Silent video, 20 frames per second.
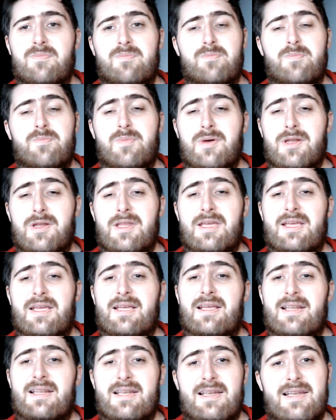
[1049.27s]

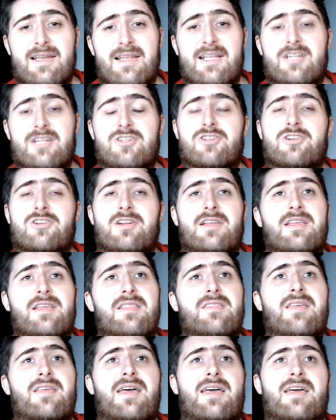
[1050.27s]
putting literally
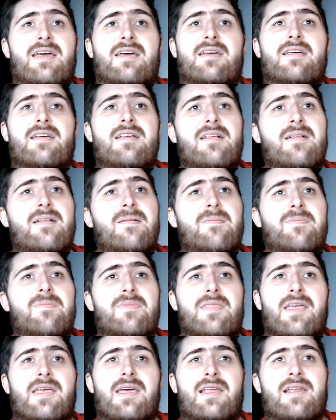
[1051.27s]
their
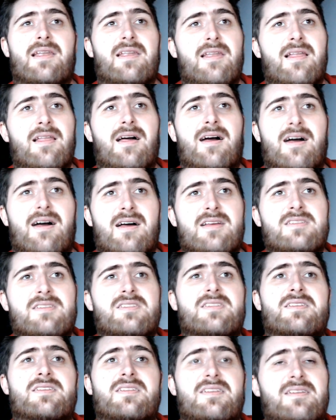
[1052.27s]

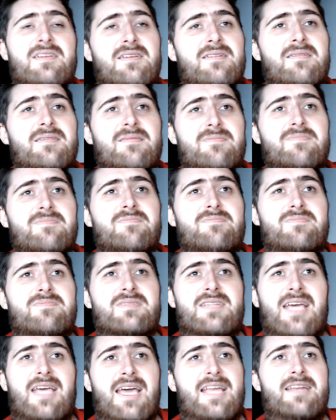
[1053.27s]
last
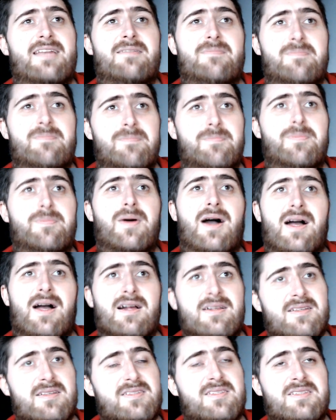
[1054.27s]

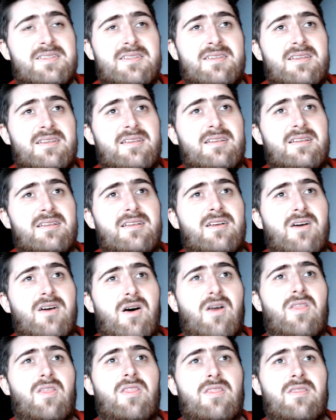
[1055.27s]
$10
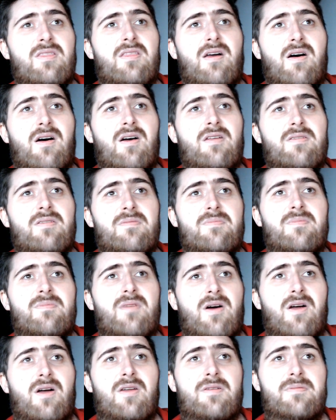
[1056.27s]

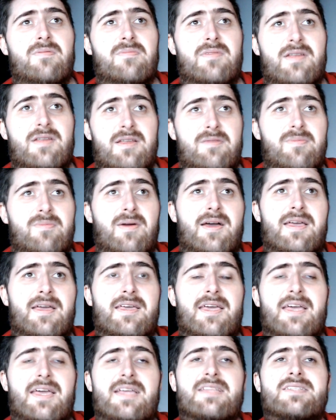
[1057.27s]
on in my
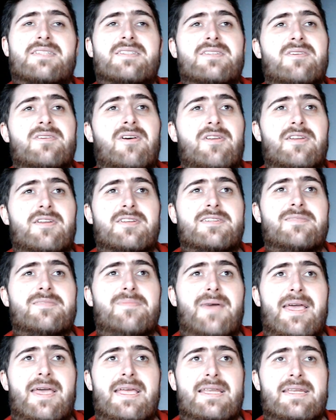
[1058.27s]
case on a
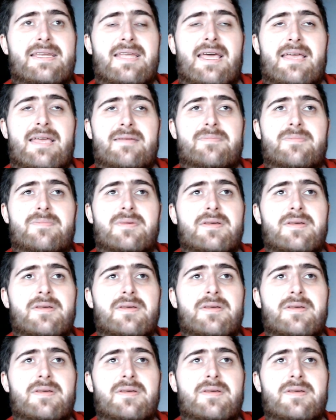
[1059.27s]
domain name,